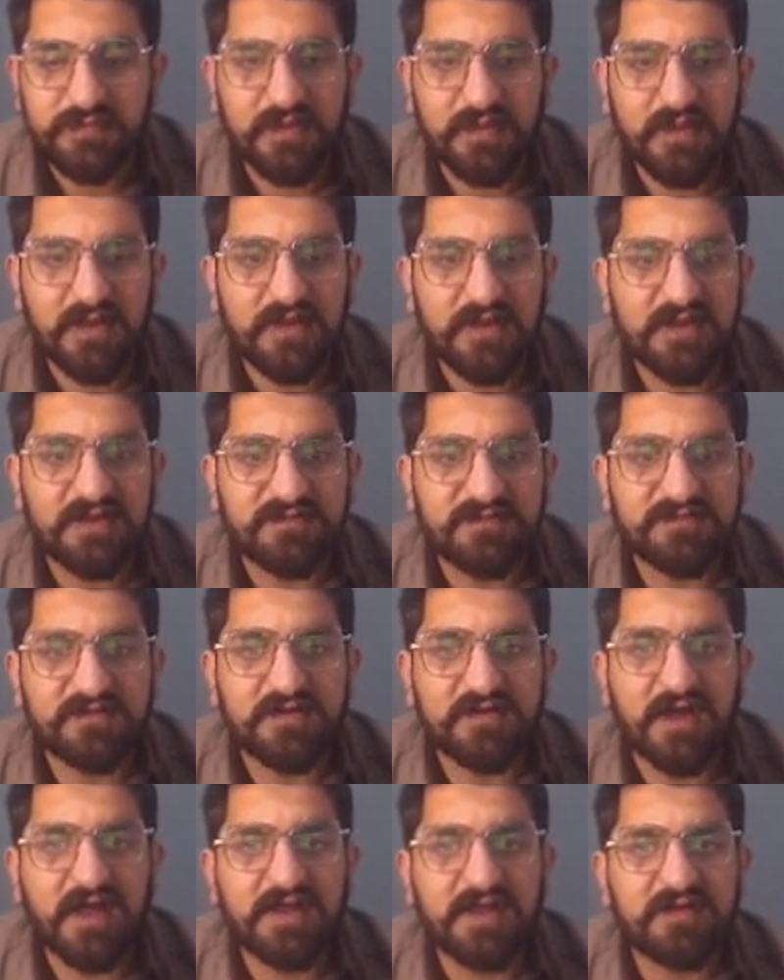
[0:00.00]
It's
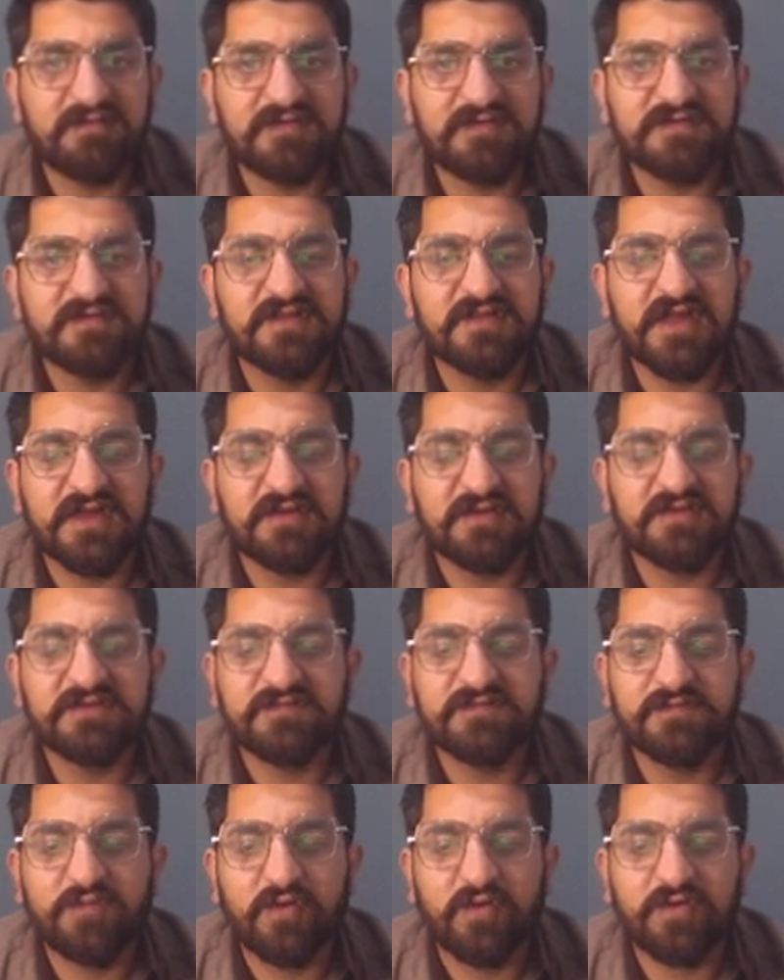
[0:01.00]
kind of, it's like
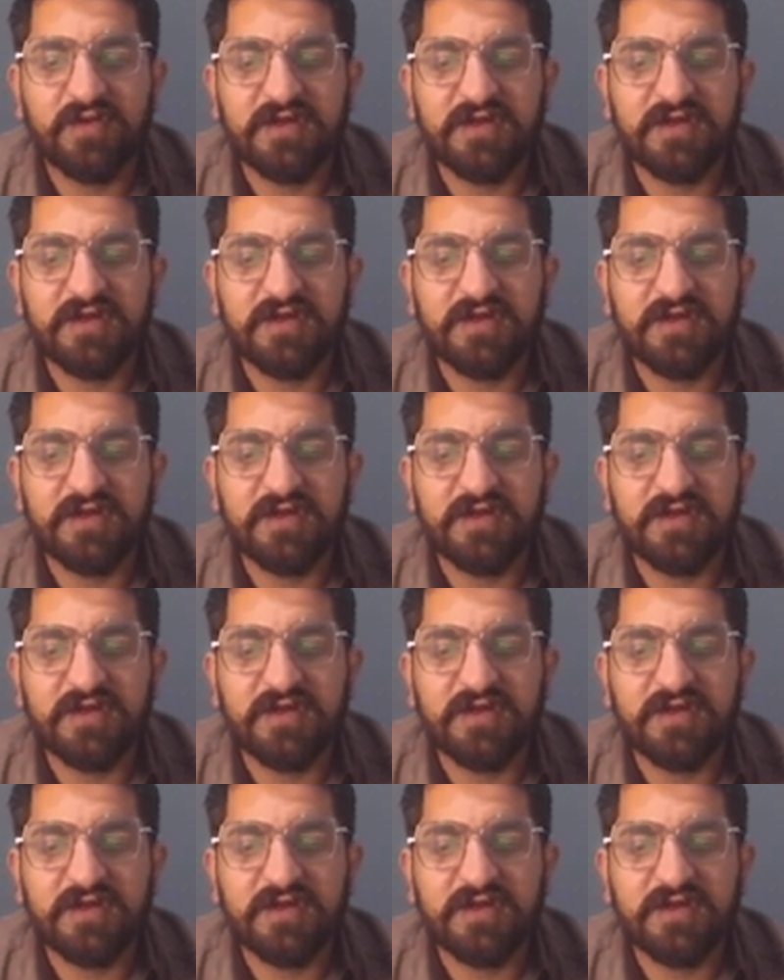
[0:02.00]
it's more